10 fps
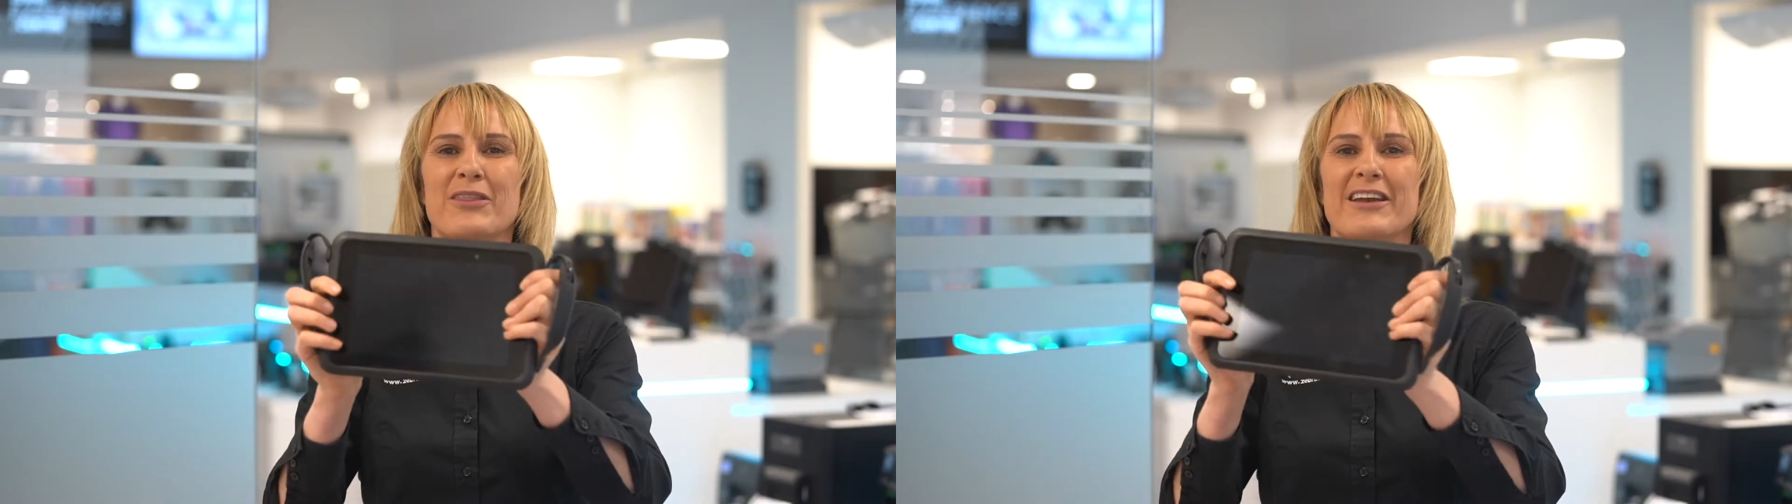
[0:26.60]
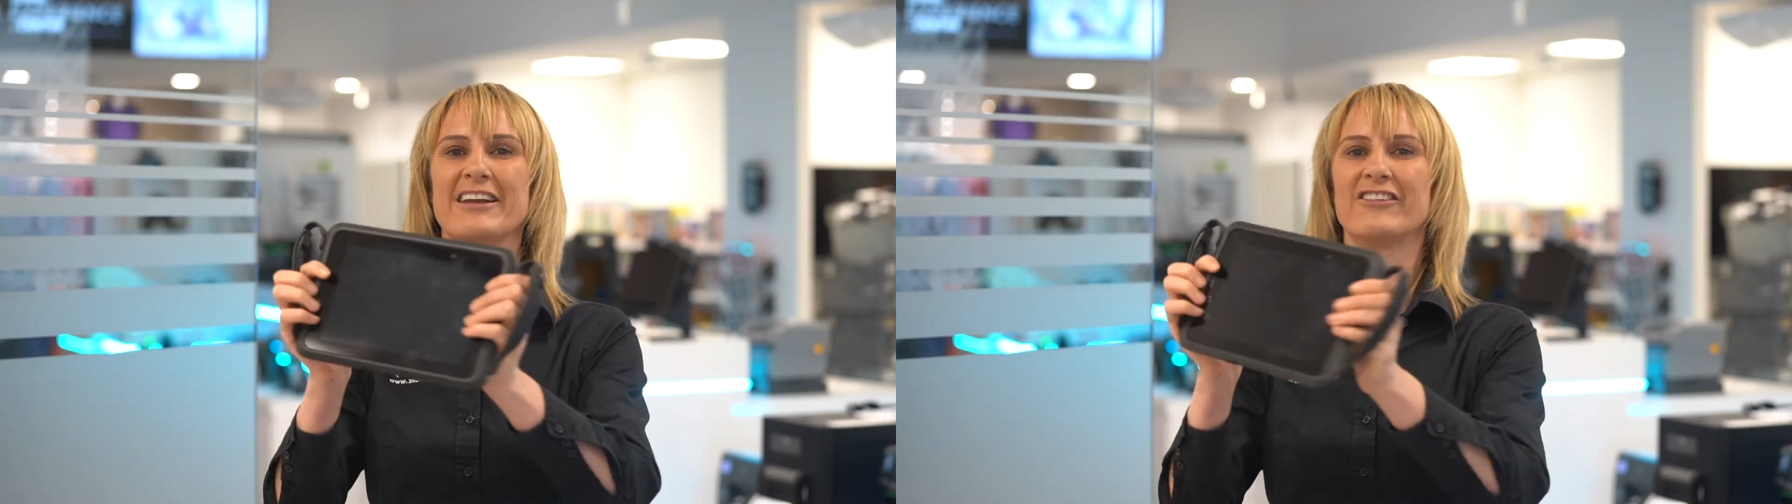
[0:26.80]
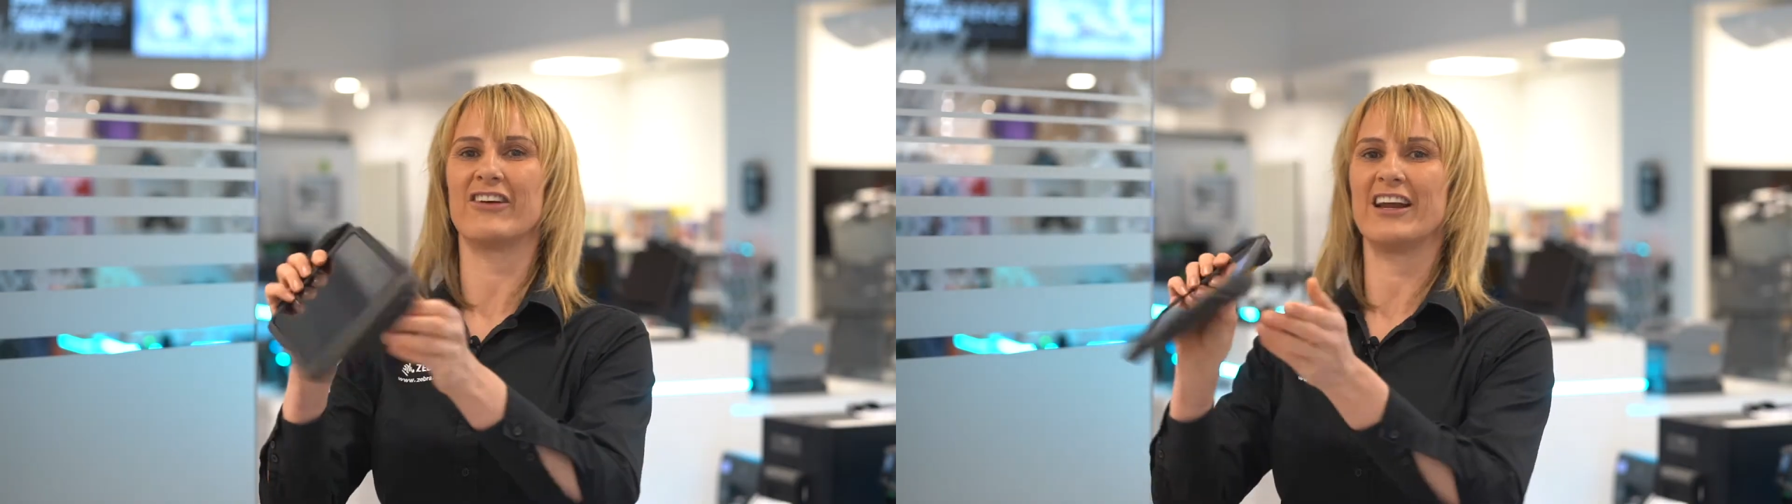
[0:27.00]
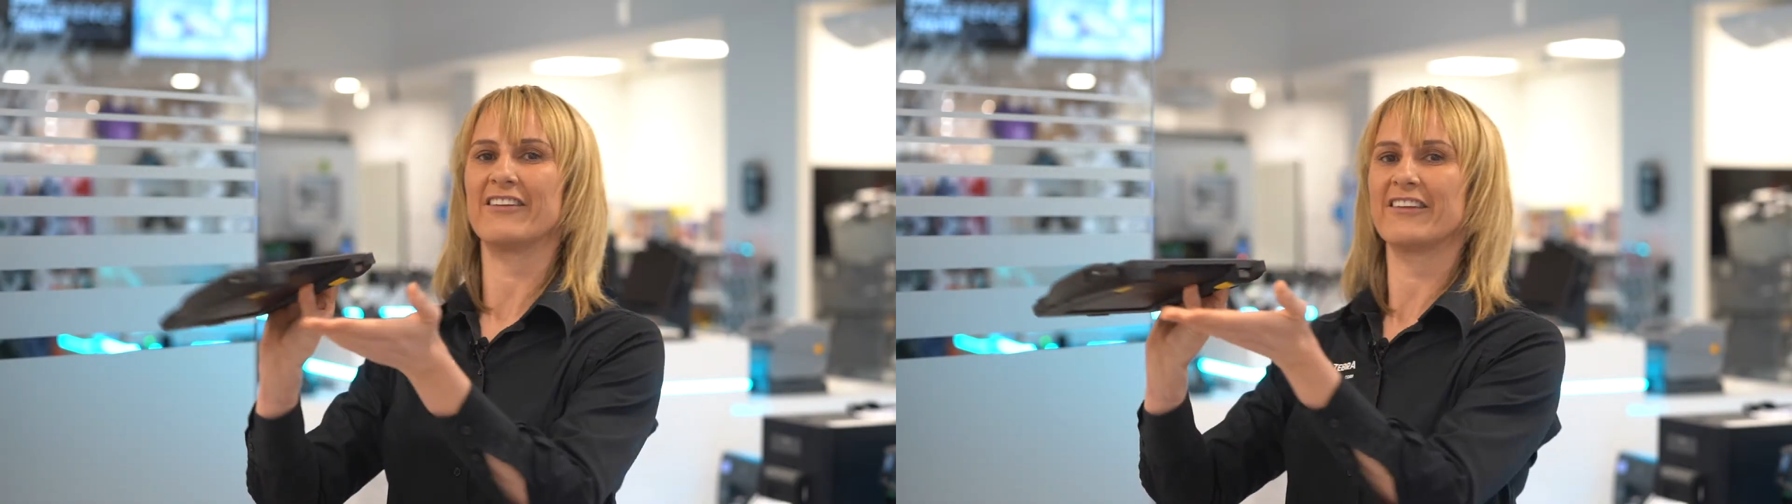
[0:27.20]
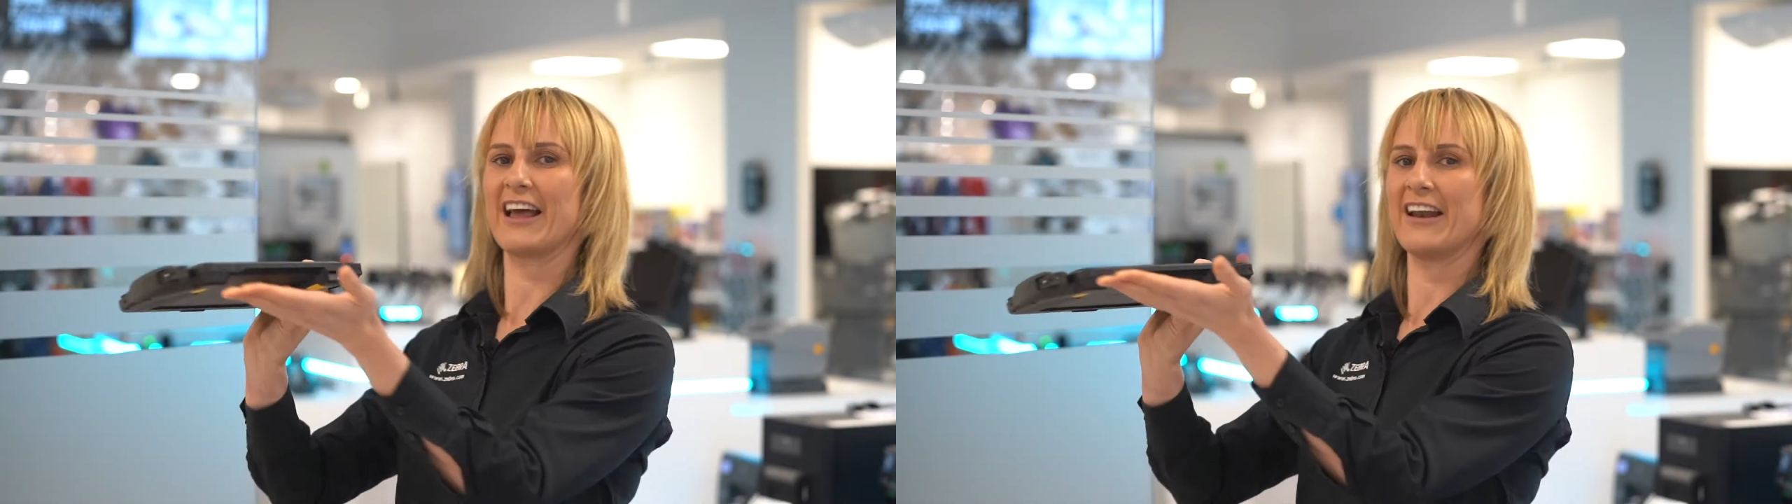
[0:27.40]
with an
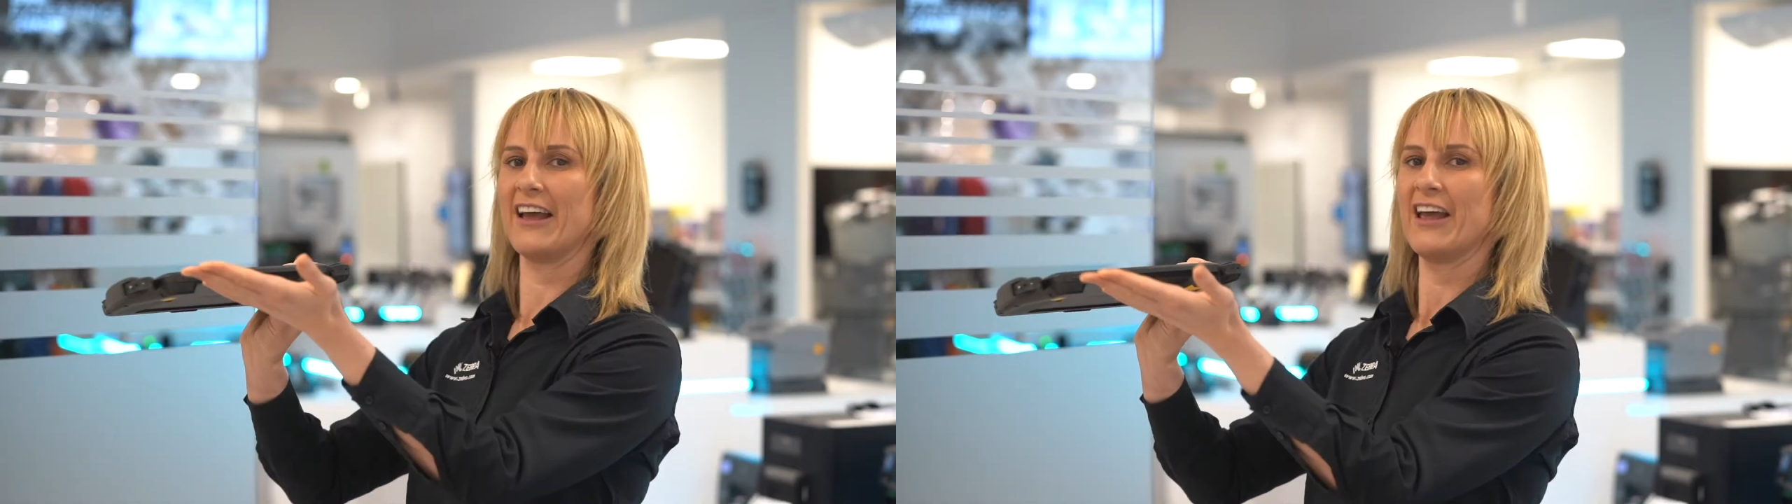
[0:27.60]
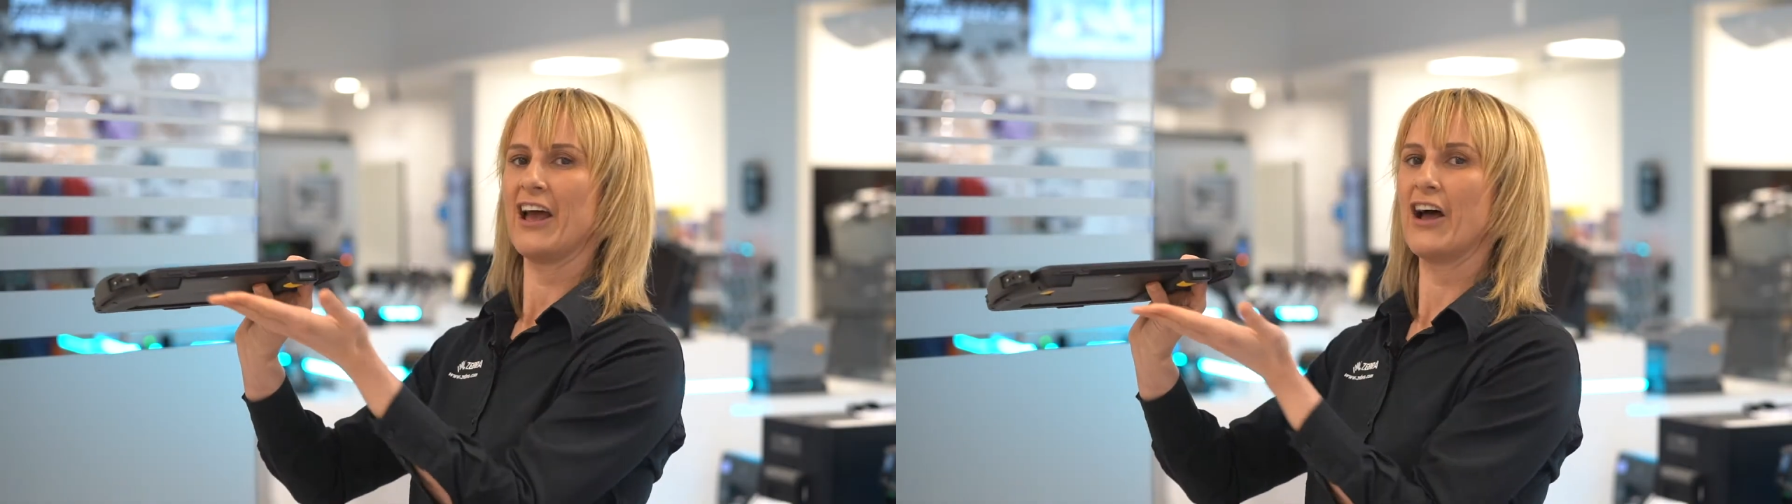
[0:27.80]
integrated scanner